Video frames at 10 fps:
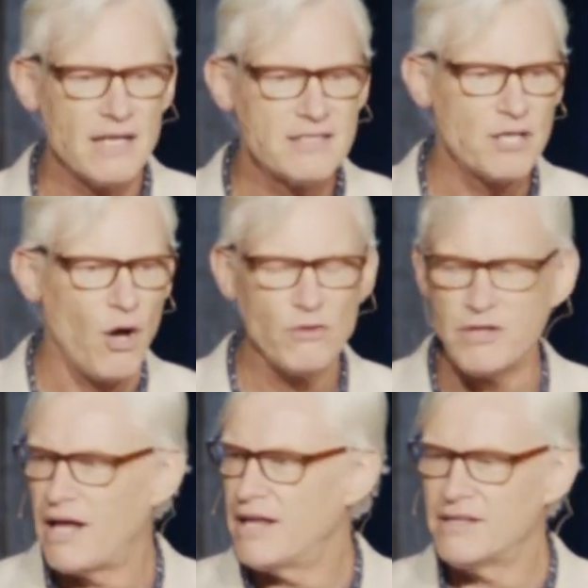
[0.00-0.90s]
Told
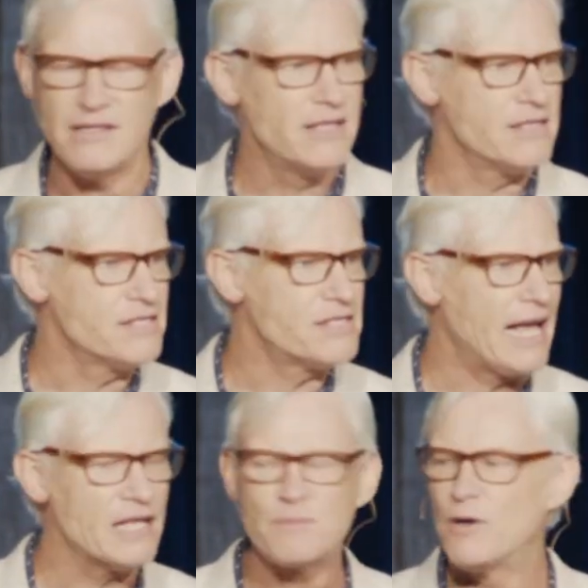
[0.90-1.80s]
the
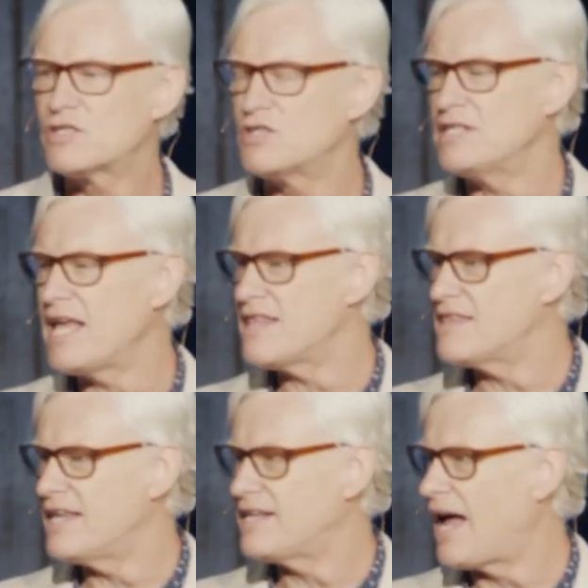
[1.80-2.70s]
salesperson there
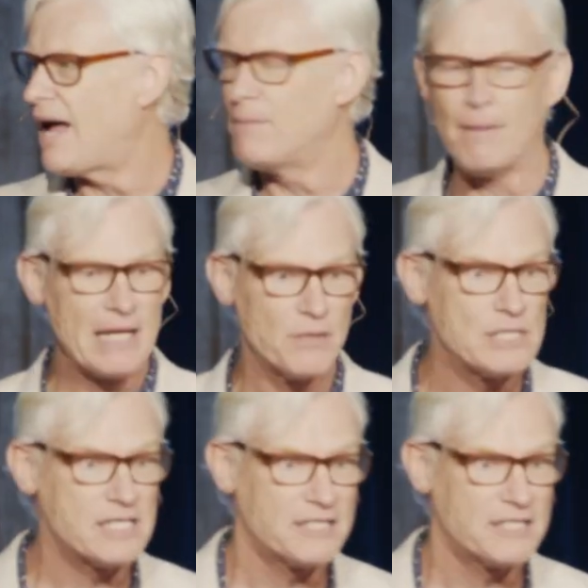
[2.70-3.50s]
that my mother was a